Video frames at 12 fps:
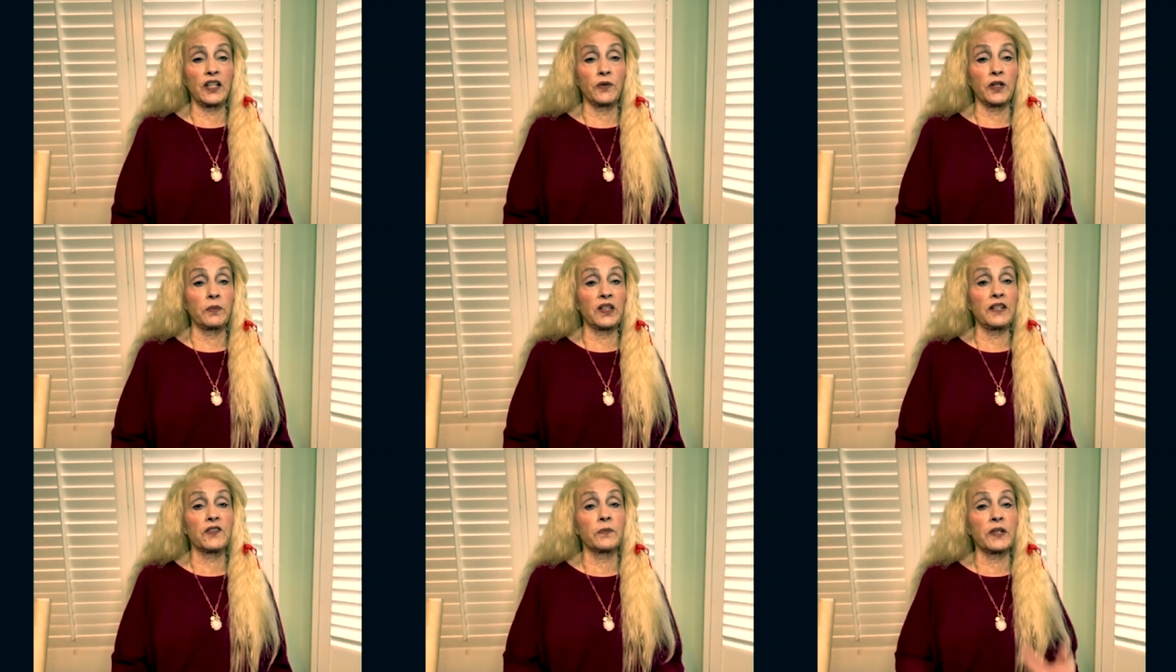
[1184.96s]
he really
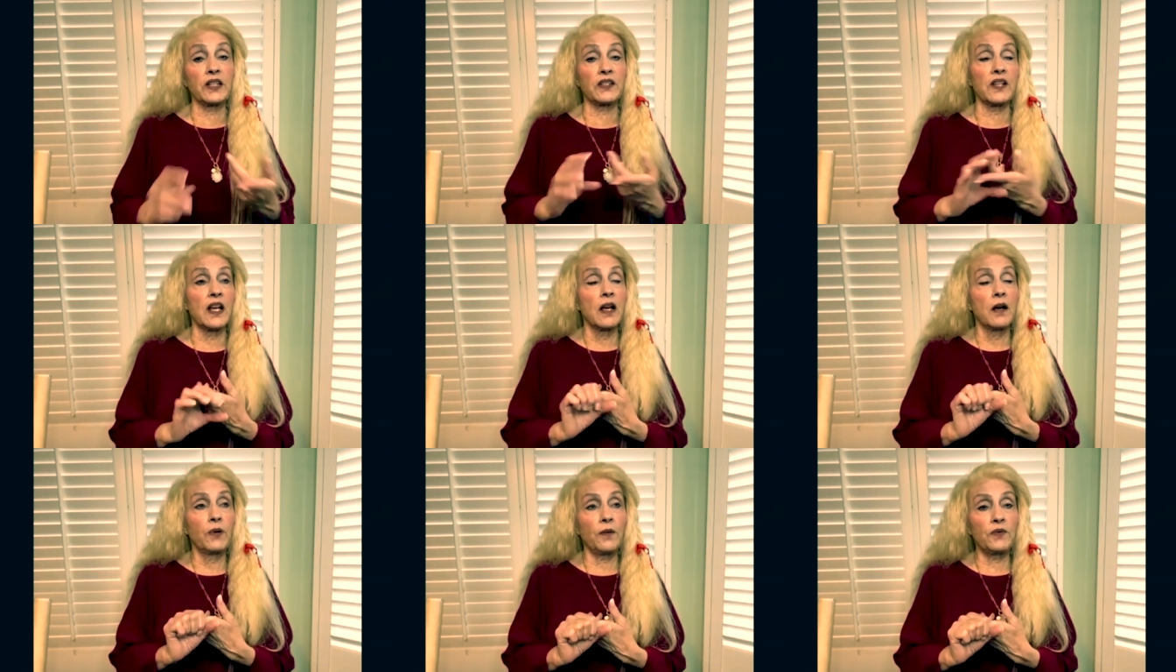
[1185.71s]
believes her because
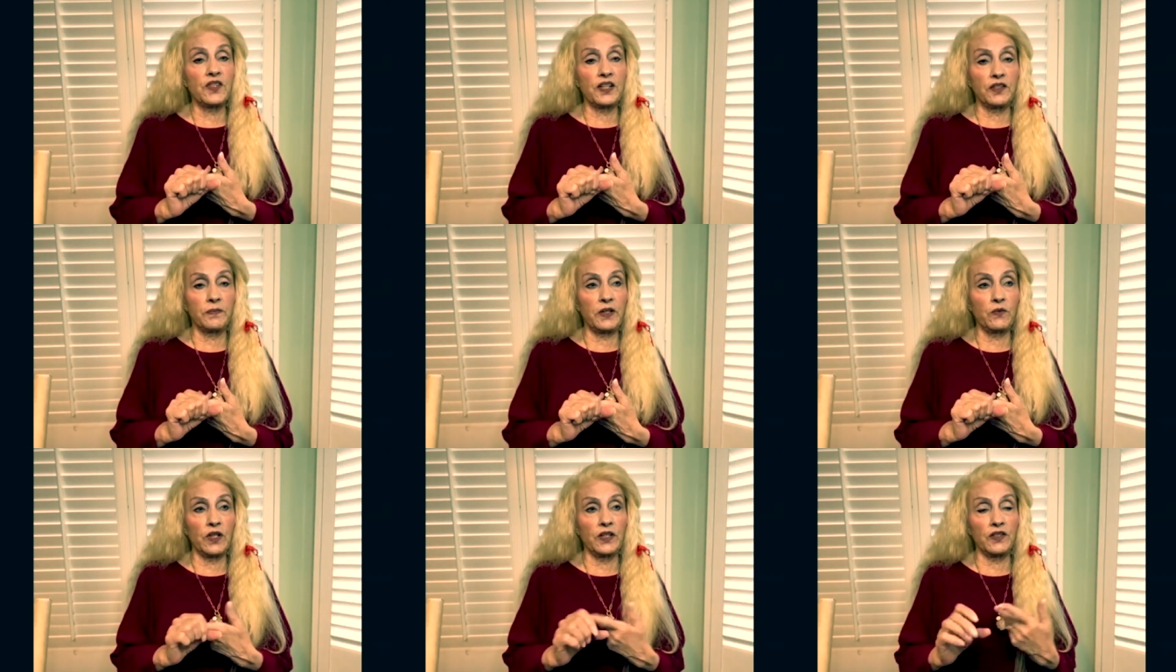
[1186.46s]
Bob said to me
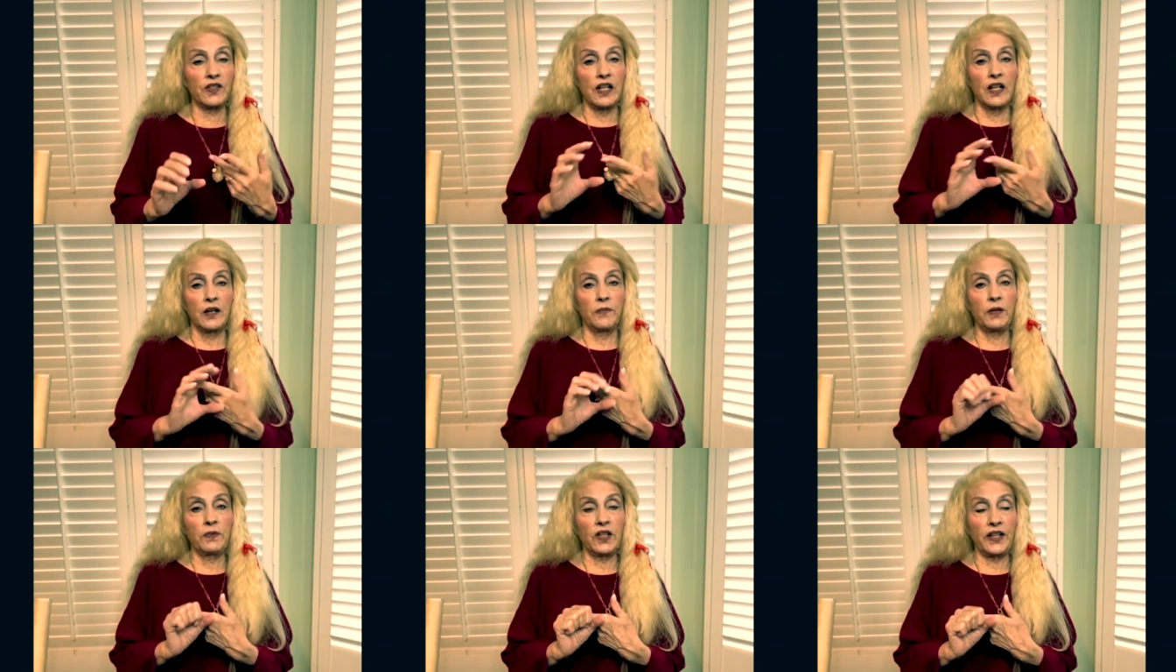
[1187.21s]
once,
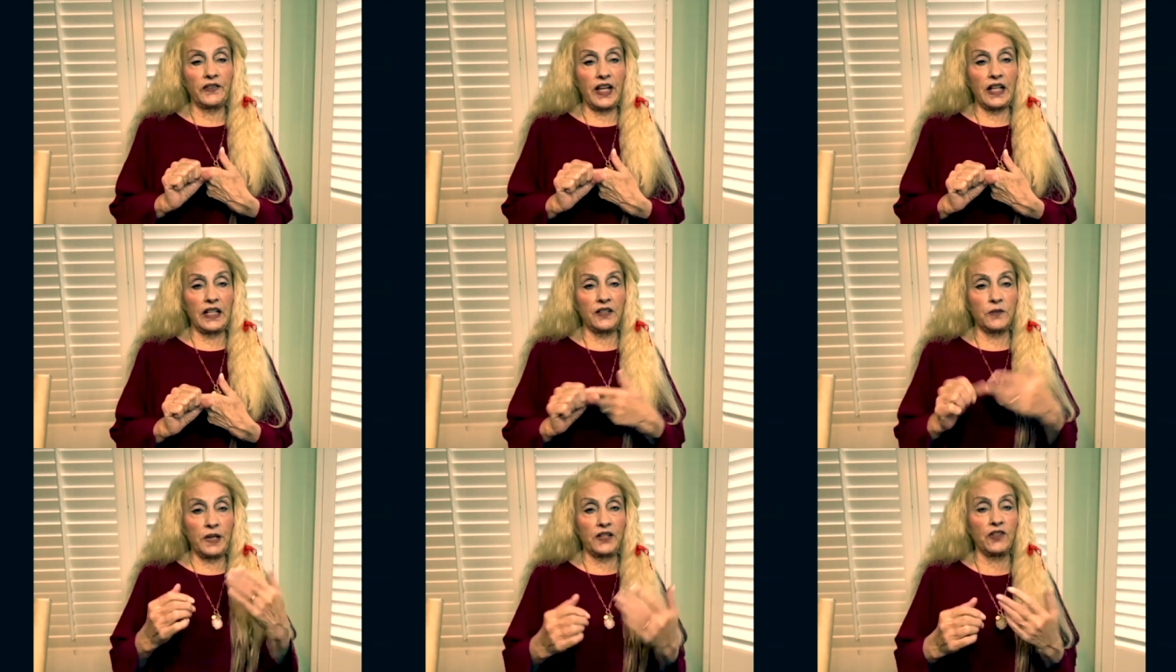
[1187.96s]
people like that. He has
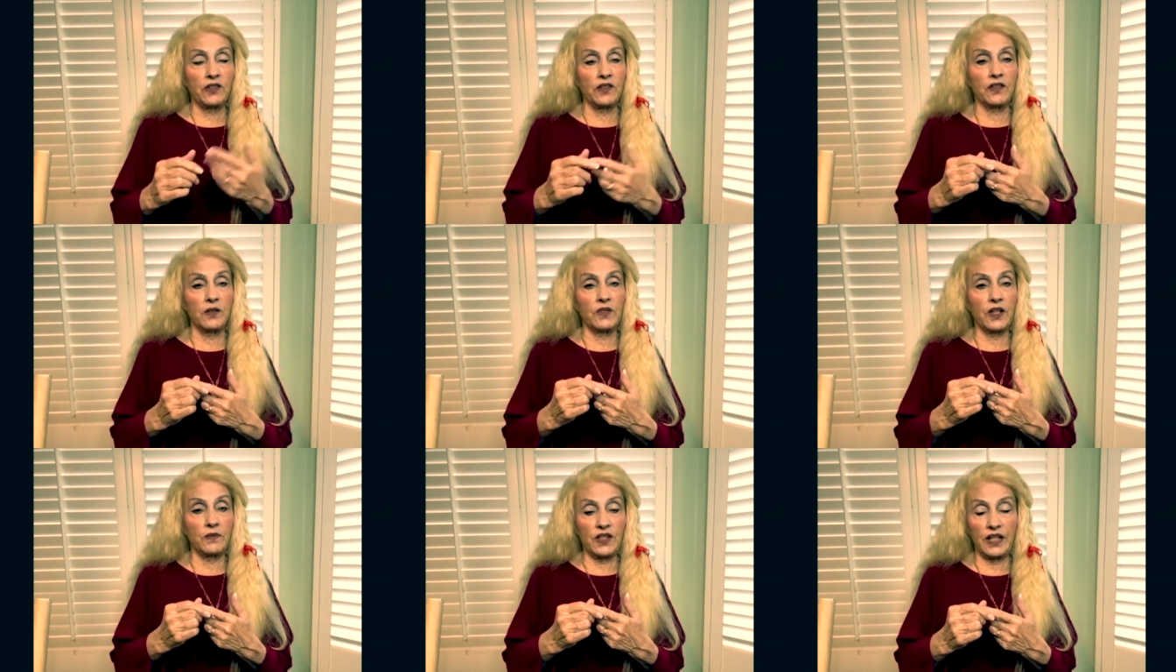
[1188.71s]
patients
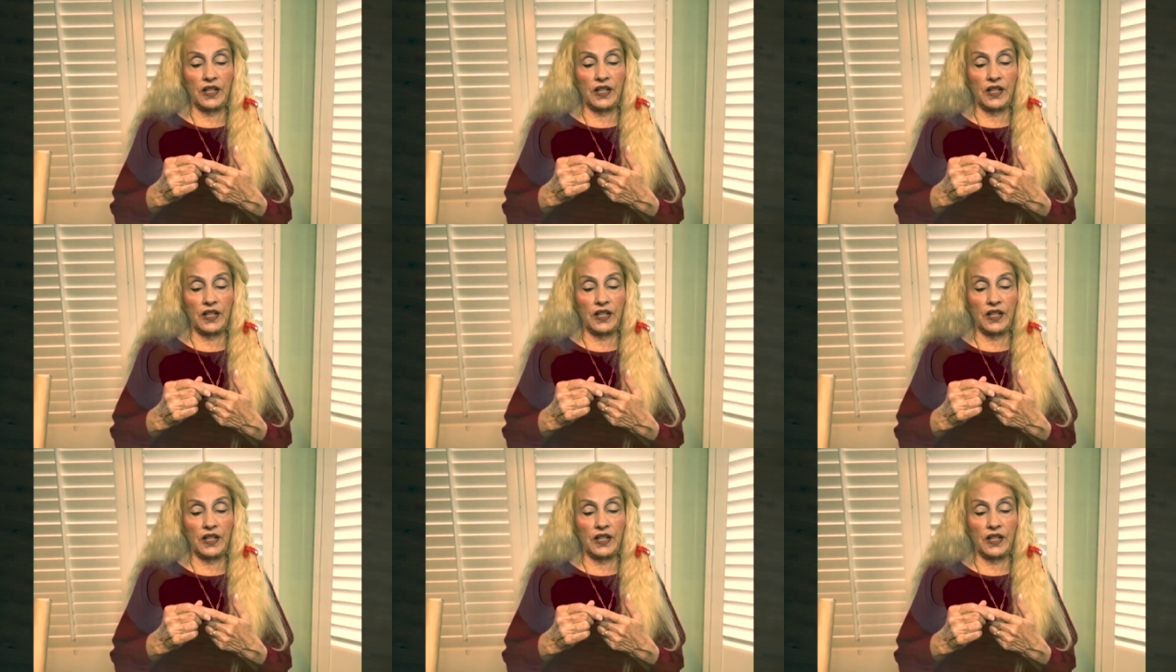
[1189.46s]
sometimes that